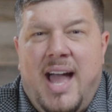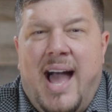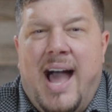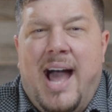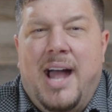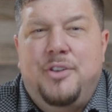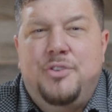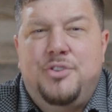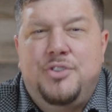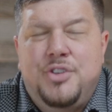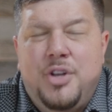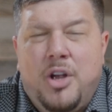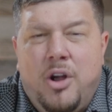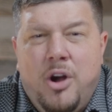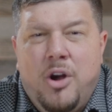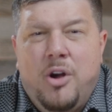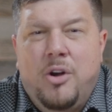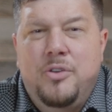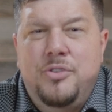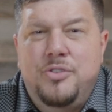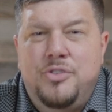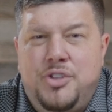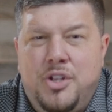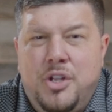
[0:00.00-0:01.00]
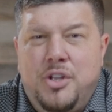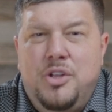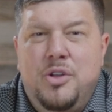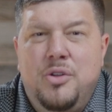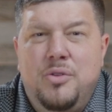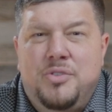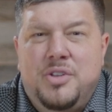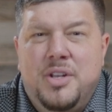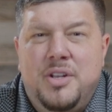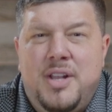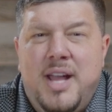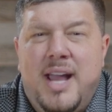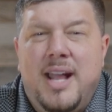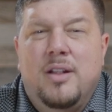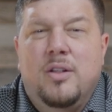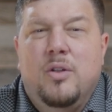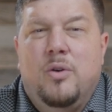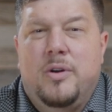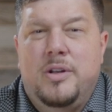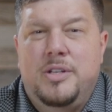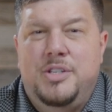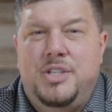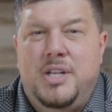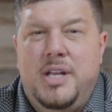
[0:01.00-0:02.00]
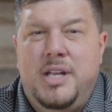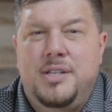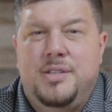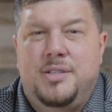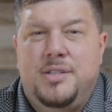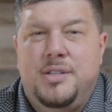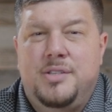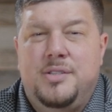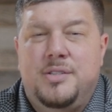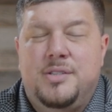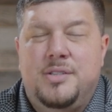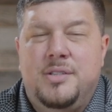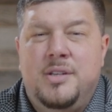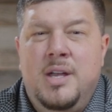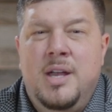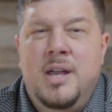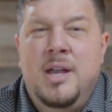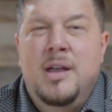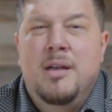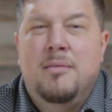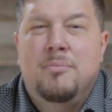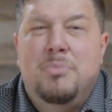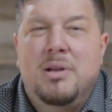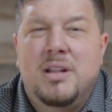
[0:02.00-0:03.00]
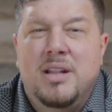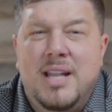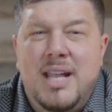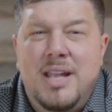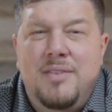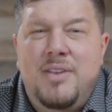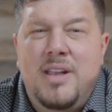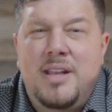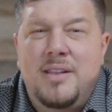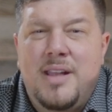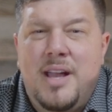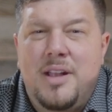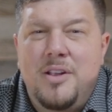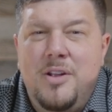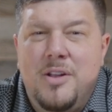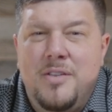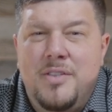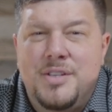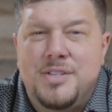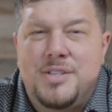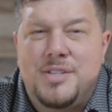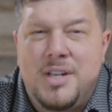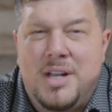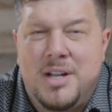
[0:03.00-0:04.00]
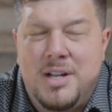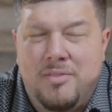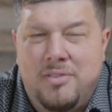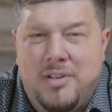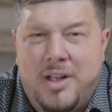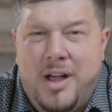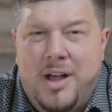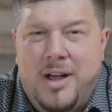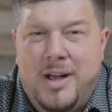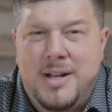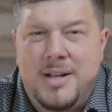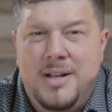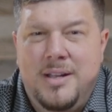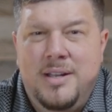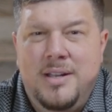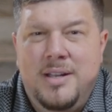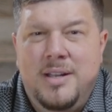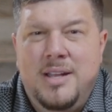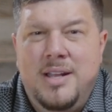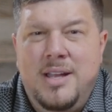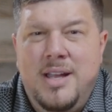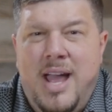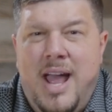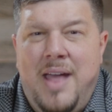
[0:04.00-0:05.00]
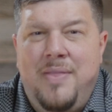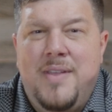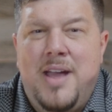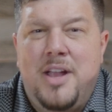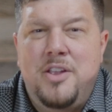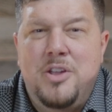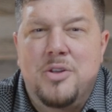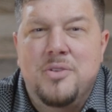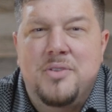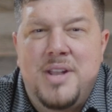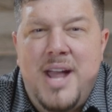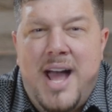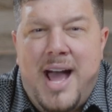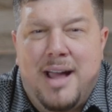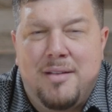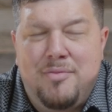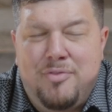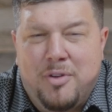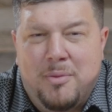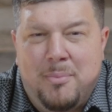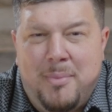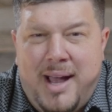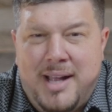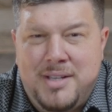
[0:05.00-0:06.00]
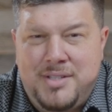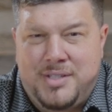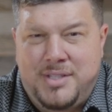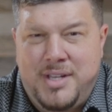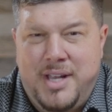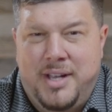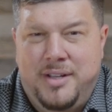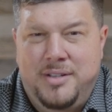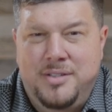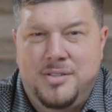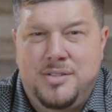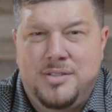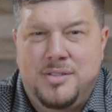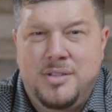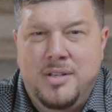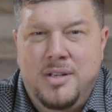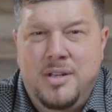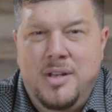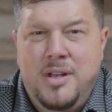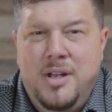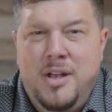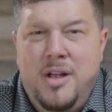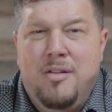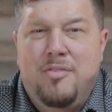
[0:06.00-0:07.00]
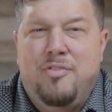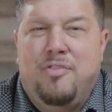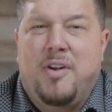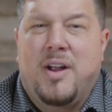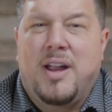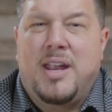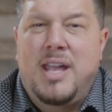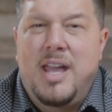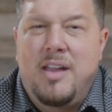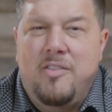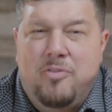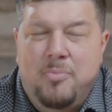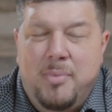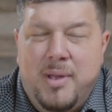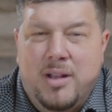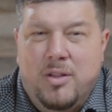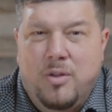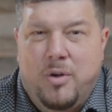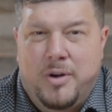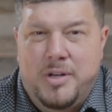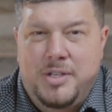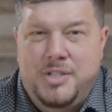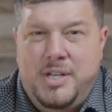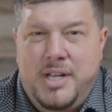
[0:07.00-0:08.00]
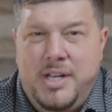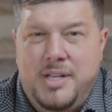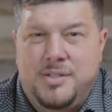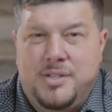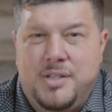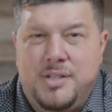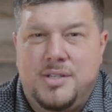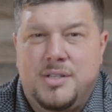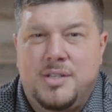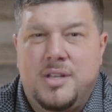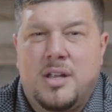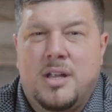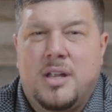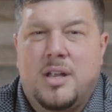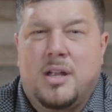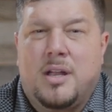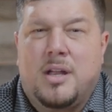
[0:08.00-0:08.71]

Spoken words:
I turn to you today, Lord Jesus, believing that you're the Son of God and that you died for my sins. Forgive me, Lord Jesus.